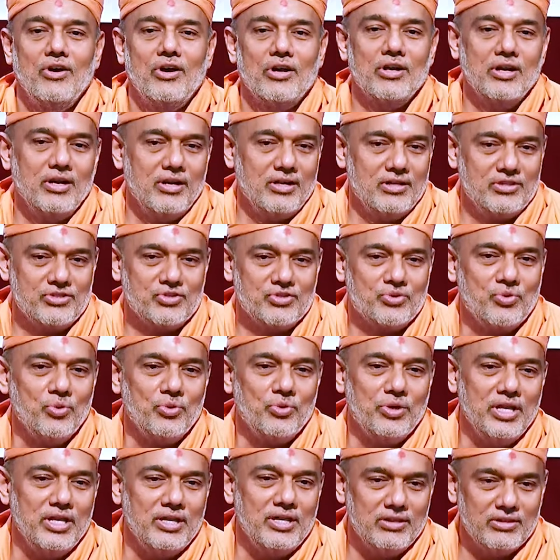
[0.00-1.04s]
On her
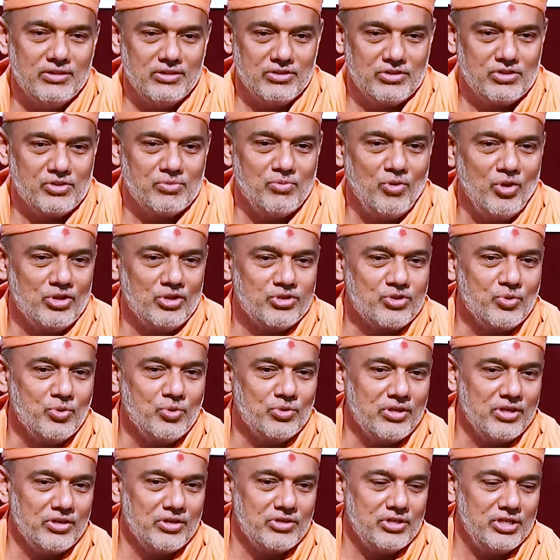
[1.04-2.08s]
scooty, a small
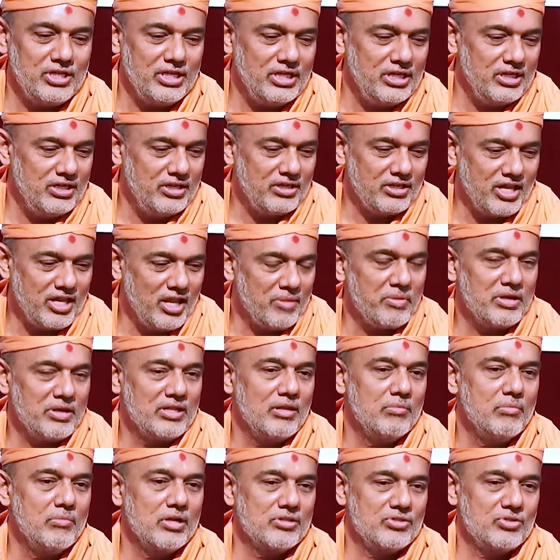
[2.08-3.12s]
scooter, she came
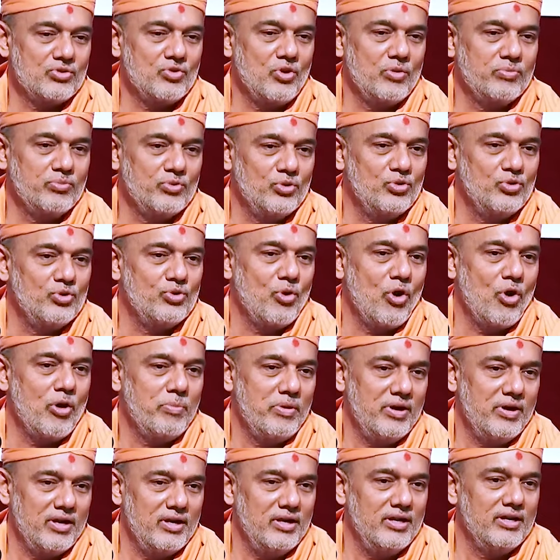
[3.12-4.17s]
at the bus stop to
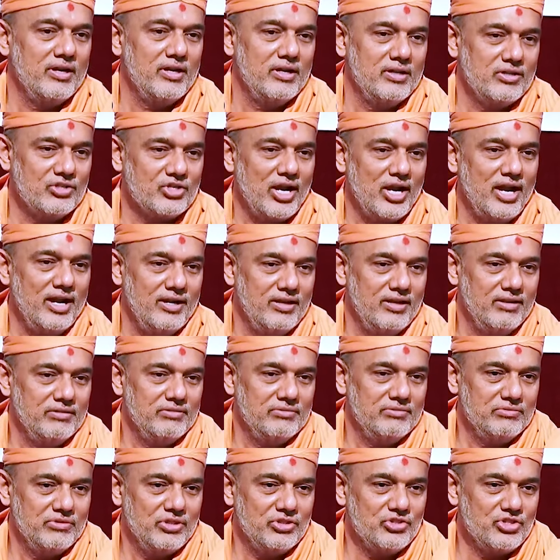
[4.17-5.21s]
drop her little child.
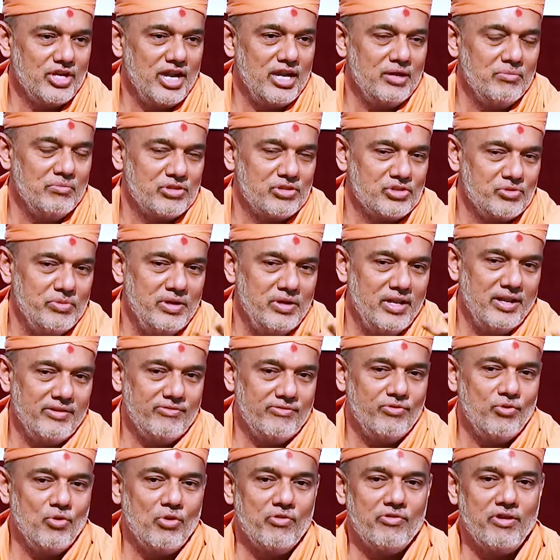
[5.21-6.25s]
The child must be
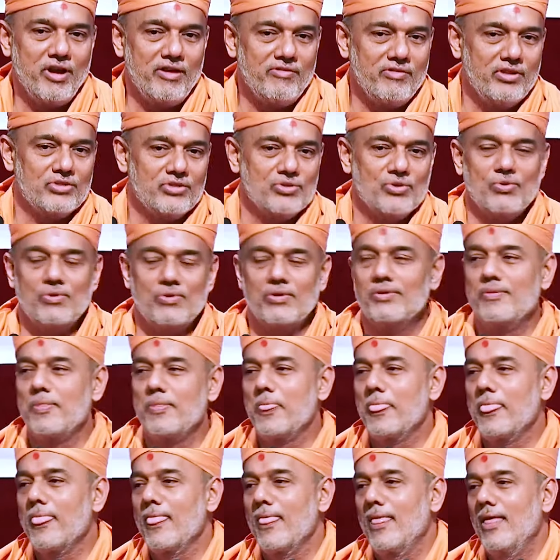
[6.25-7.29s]
like four or five years old.
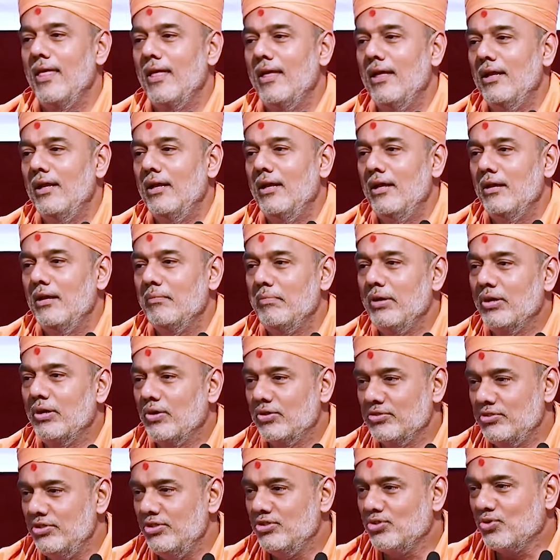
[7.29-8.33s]

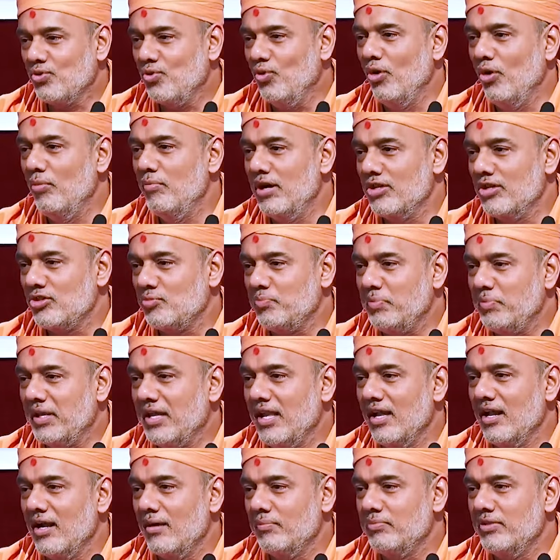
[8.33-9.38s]
Because the school bus
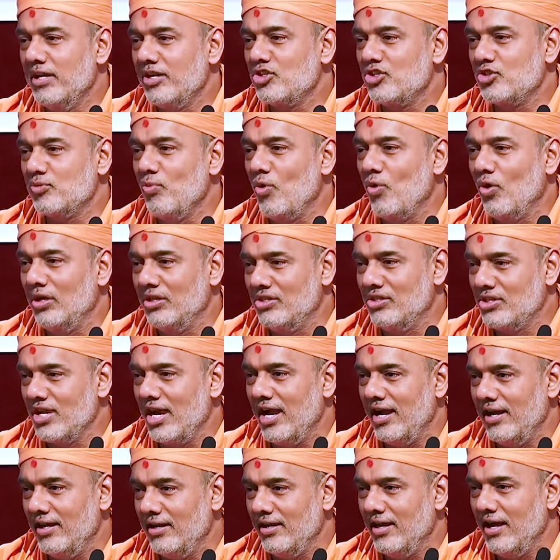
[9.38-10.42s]
picking up that small
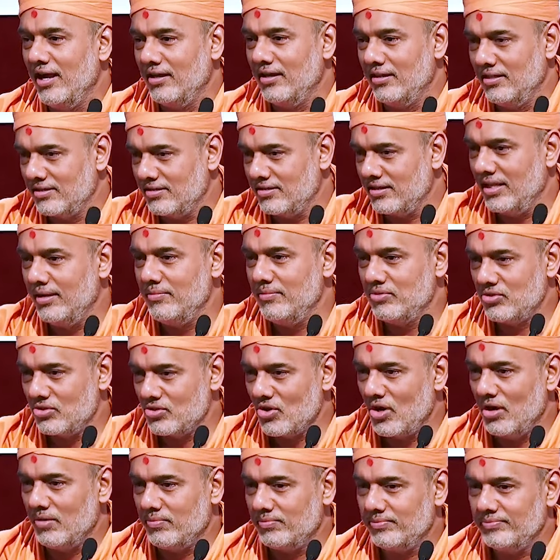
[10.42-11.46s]
child had the same
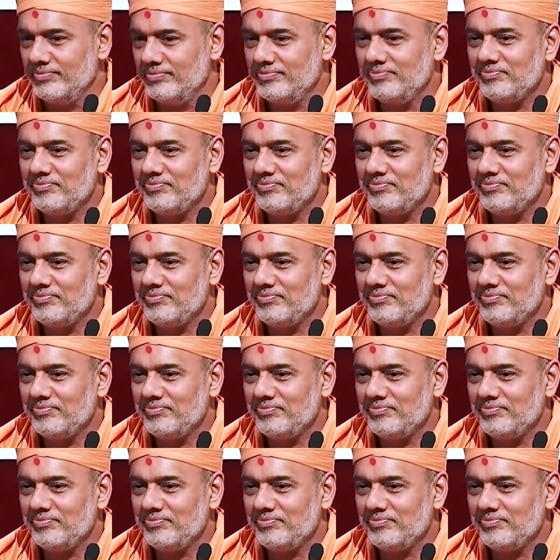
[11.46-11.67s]
stop.